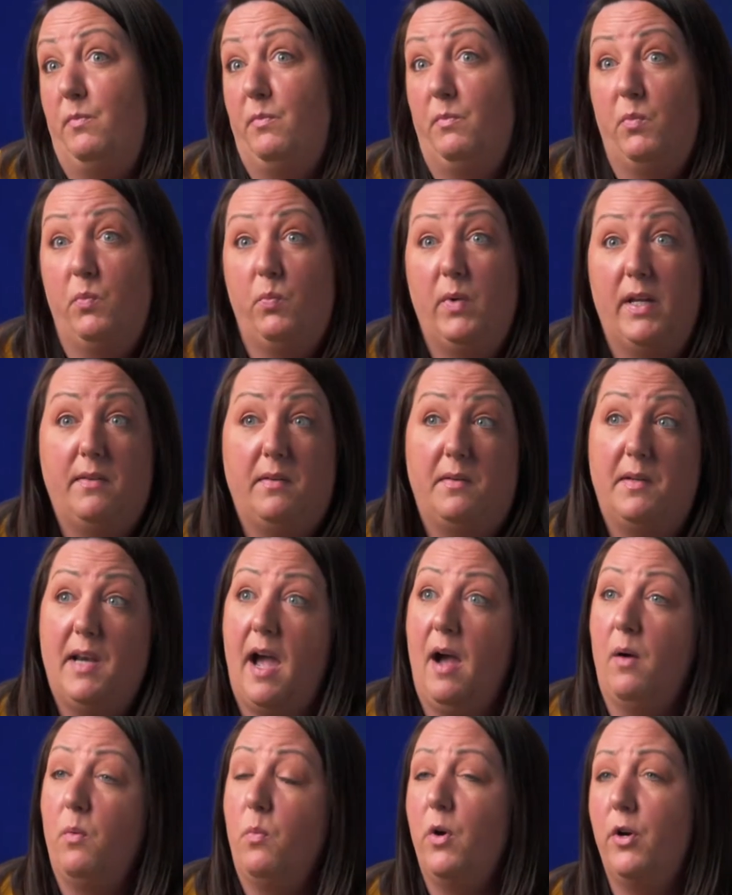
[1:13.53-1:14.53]
with
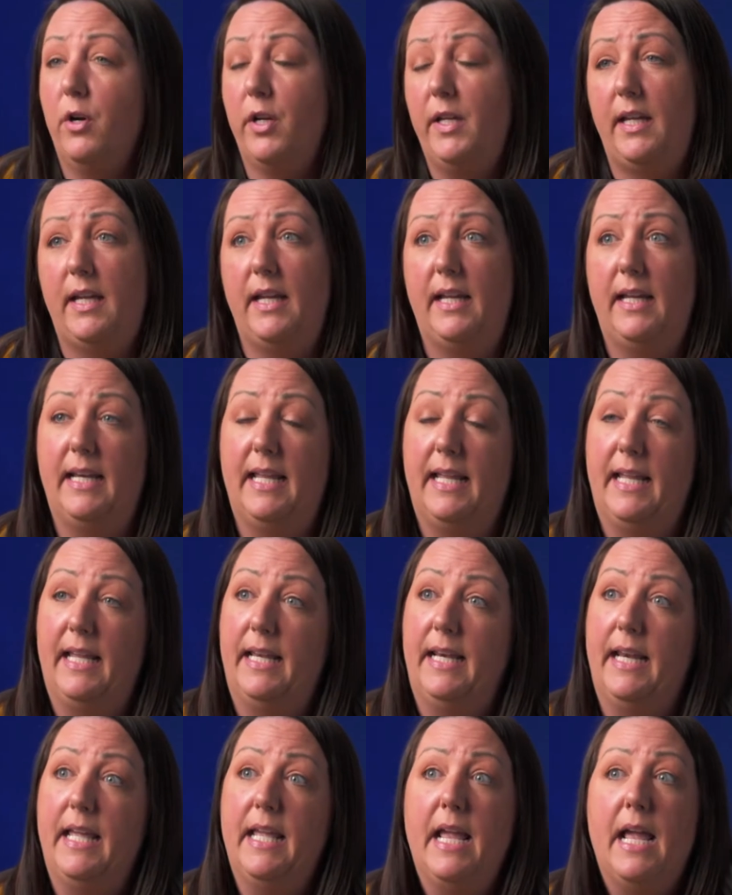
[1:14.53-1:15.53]
not working
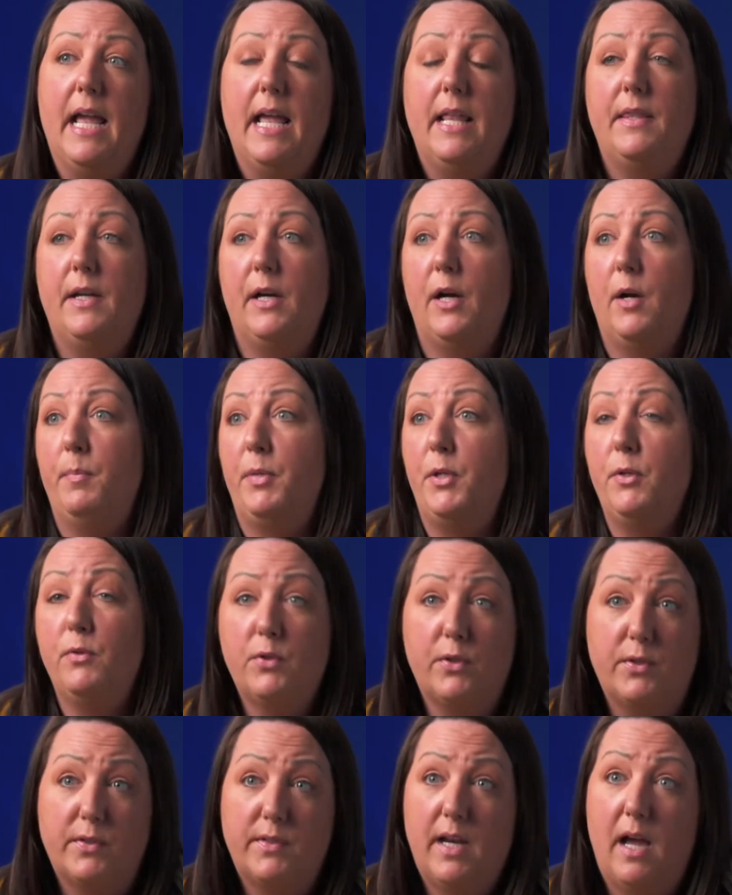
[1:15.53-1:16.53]
and their
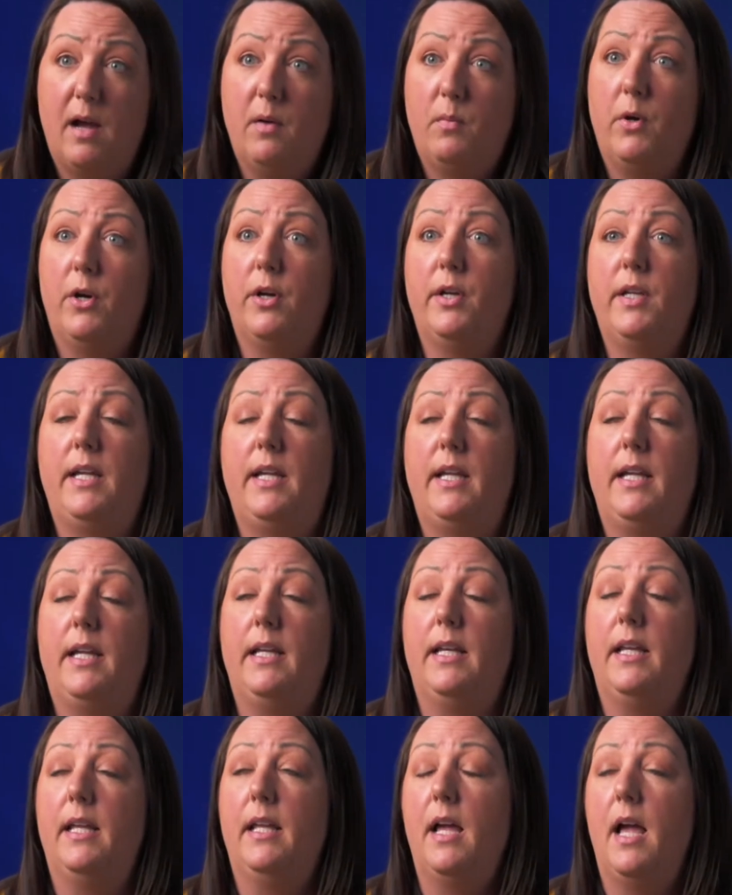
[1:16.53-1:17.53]
abusers not
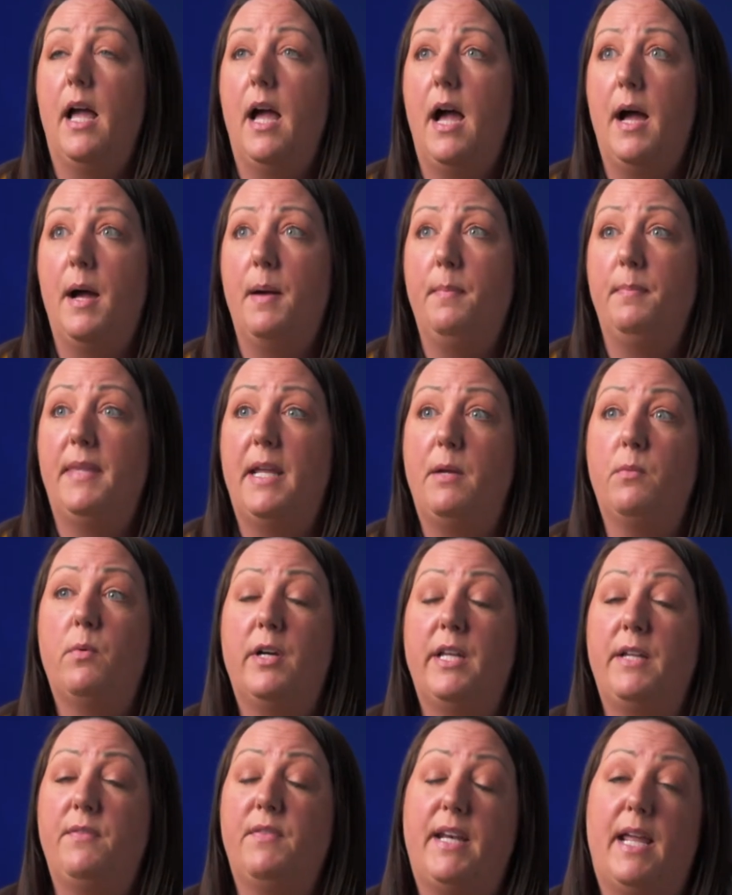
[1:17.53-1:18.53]
working, they
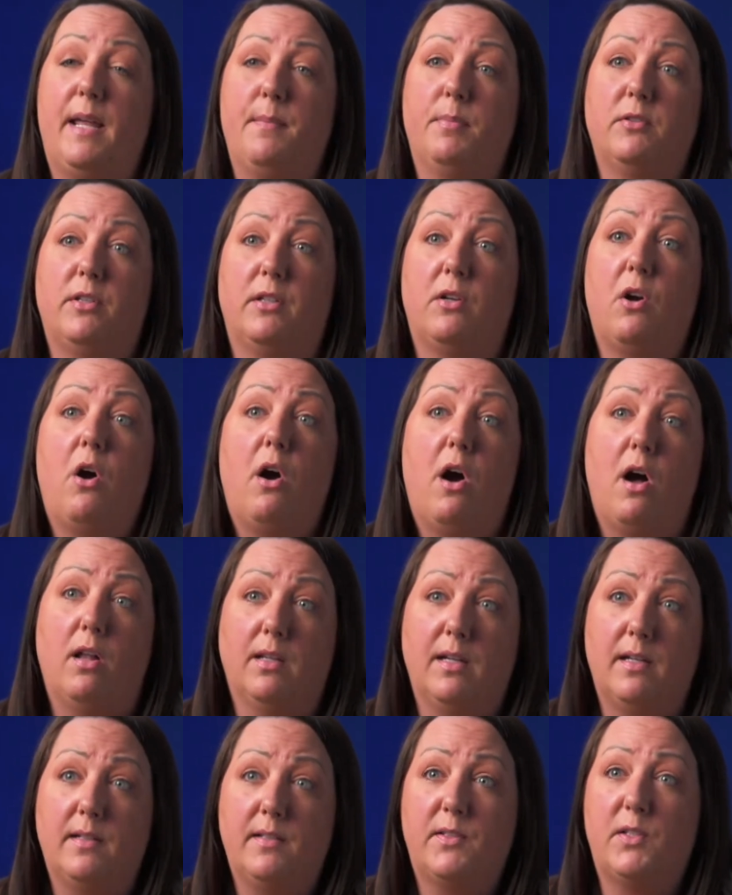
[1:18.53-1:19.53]
weren't even able to
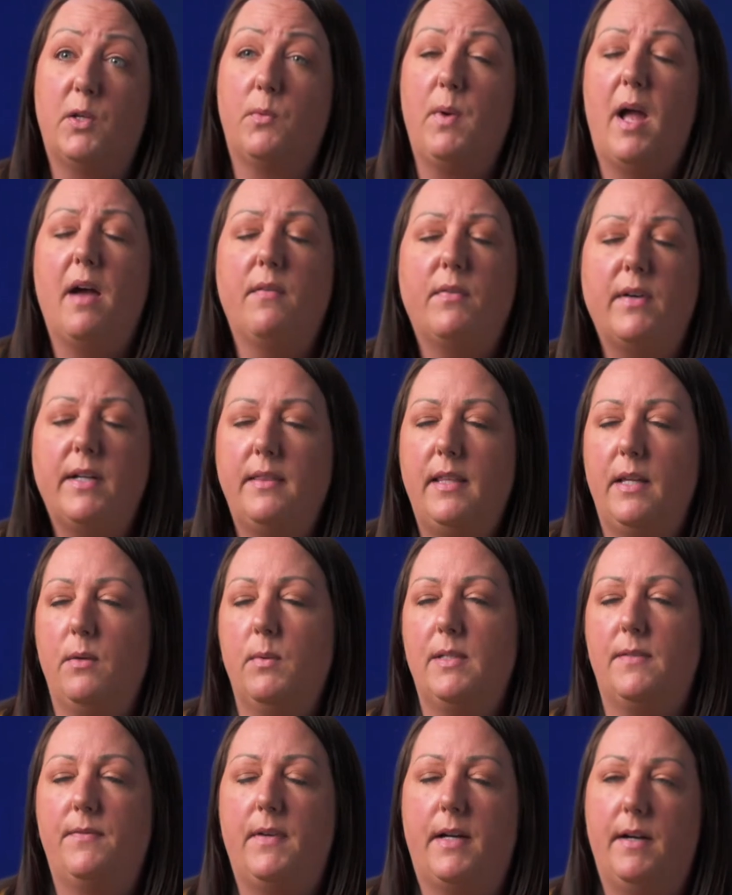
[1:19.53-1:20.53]
call us. So everything
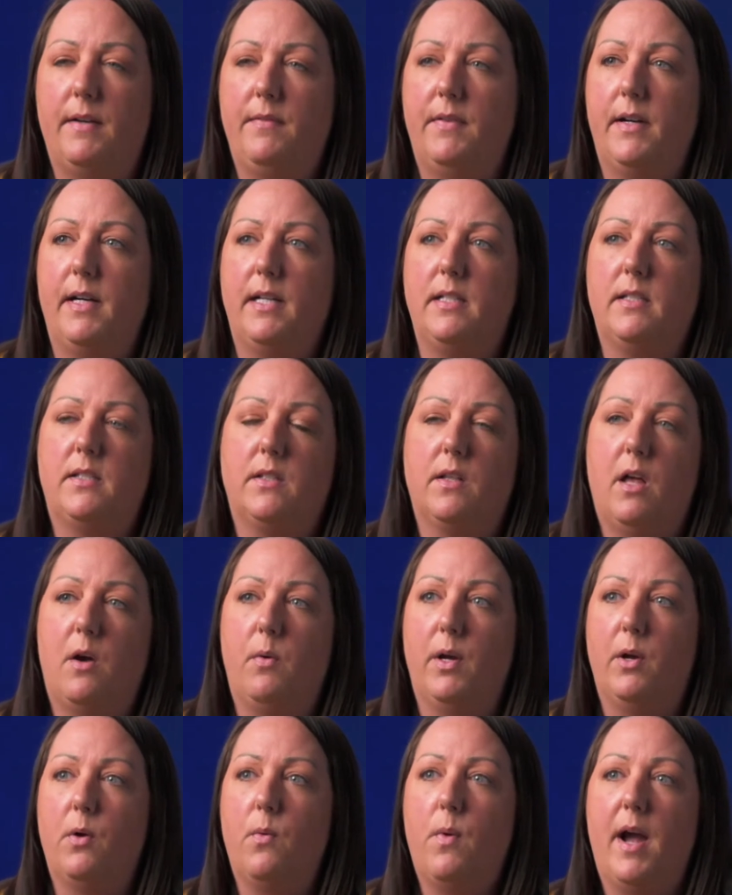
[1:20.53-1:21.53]
was very, very slow
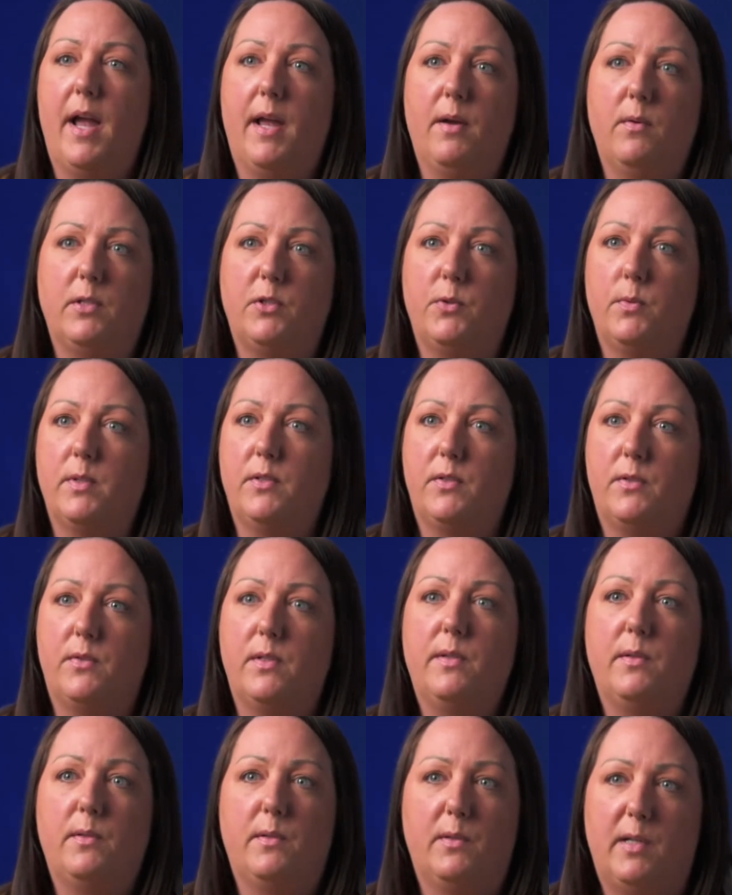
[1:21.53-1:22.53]
and quiet, which was
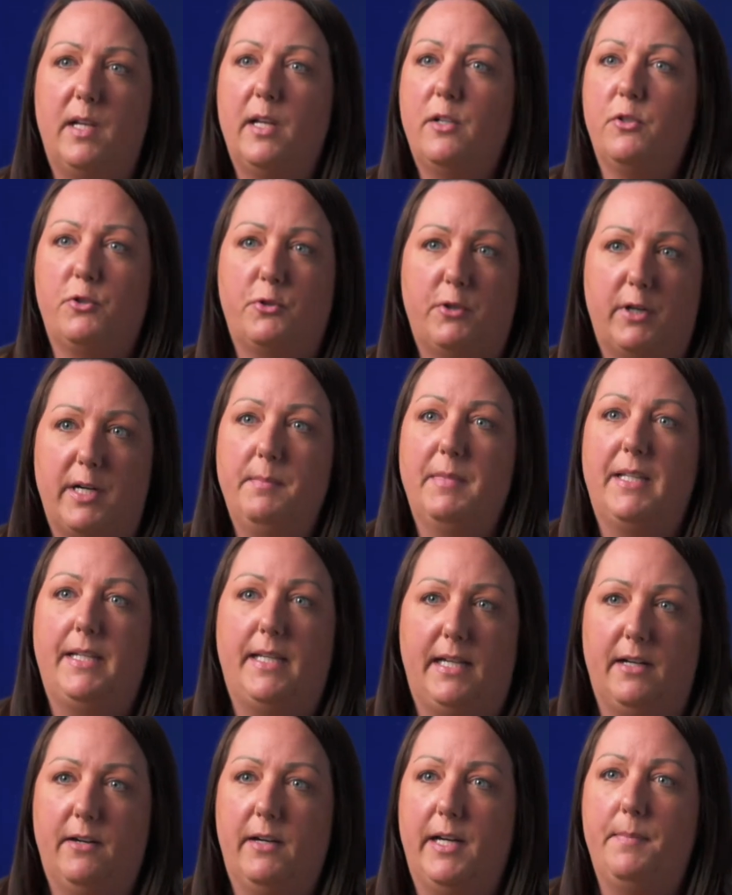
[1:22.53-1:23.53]

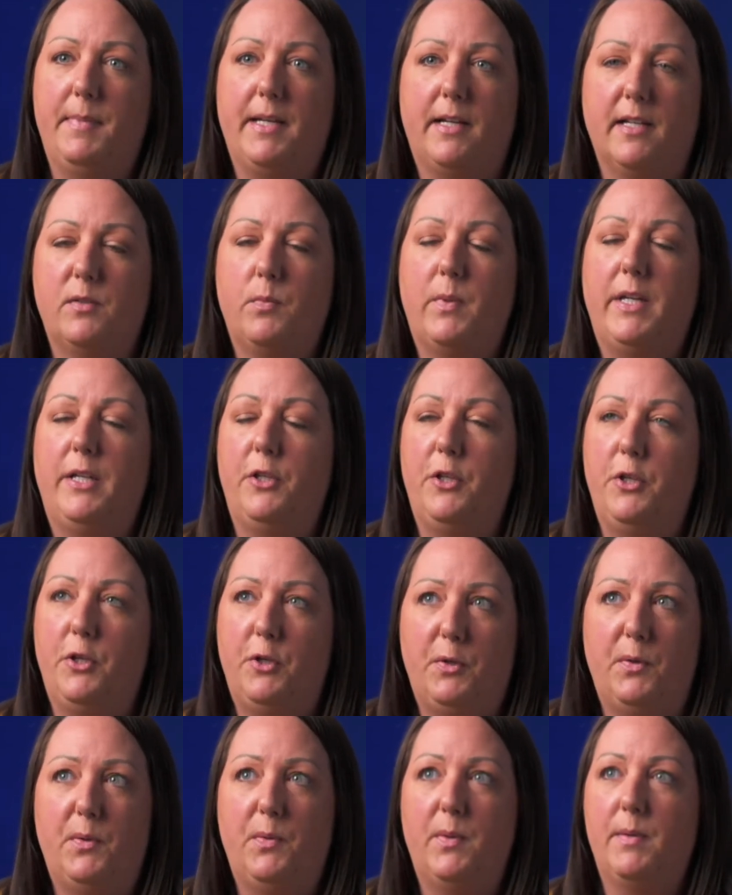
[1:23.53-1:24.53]
extremely eerie because we
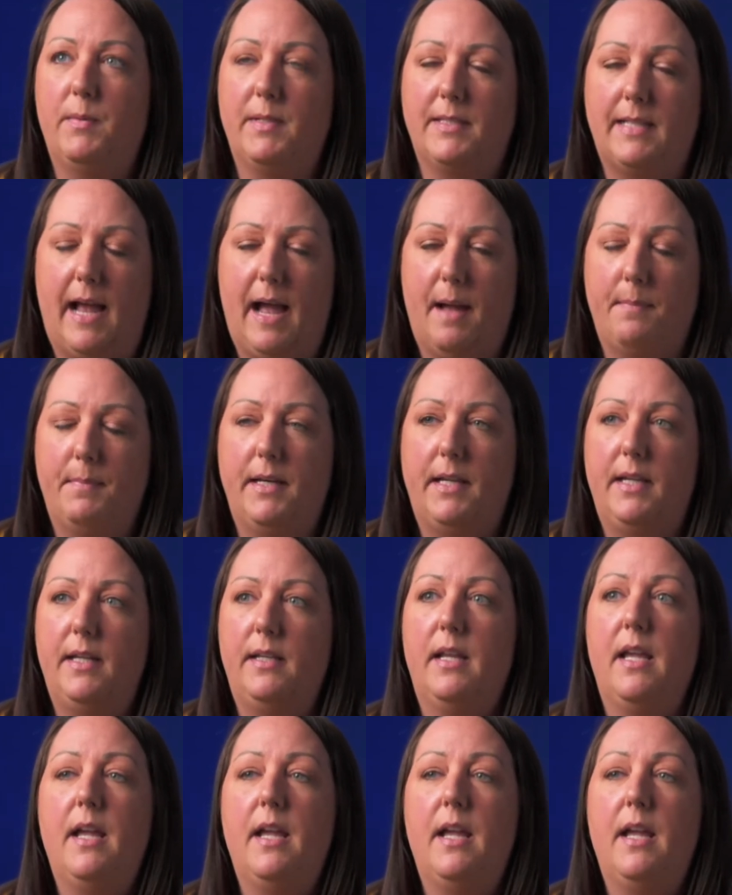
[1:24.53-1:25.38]
knew it was happening.